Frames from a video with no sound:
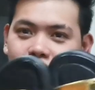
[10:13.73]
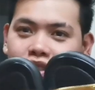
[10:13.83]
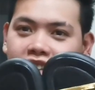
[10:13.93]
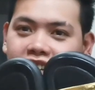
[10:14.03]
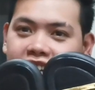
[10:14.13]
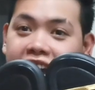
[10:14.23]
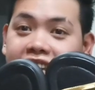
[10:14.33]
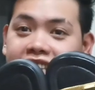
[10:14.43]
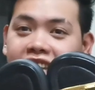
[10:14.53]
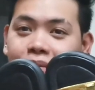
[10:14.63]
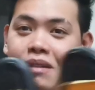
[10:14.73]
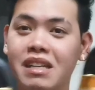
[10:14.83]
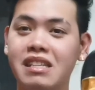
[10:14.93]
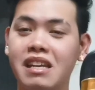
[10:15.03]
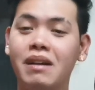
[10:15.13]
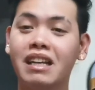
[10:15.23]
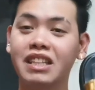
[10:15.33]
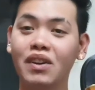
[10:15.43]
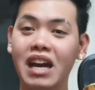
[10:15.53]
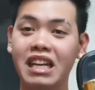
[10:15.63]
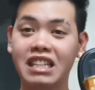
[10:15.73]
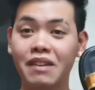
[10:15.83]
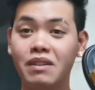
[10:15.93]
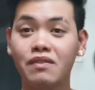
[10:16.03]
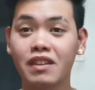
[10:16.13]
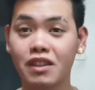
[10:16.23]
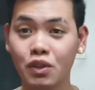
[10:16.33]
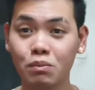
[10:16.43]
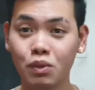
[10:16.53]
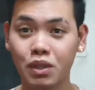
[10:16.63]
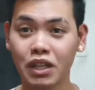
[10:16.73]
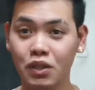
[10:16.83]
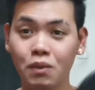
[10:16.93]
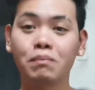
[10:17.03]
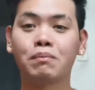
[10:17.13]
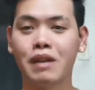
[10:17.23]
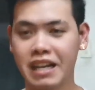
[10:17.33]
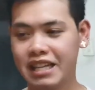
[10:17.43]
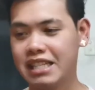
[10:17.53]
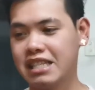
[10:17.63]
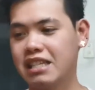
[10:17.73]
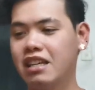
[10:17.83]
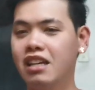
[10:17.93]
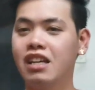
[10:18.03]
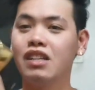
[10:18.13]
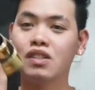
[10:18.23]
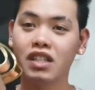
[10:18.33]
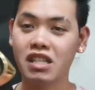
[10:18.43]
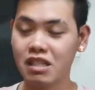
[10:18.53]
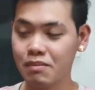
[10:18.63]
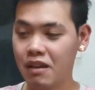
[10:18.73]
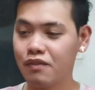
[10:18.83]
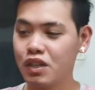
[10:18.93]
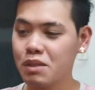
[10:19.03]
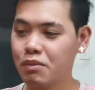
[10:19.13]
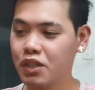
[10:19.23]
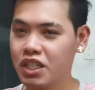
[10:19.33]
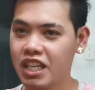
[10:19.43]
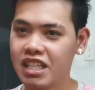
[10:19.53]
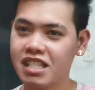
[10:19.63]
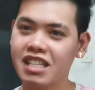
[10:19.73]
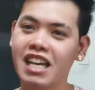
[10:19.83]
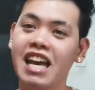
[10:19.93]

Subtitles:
to the item kasi maganda yung item even though mura yung price. So, this is my first purchase.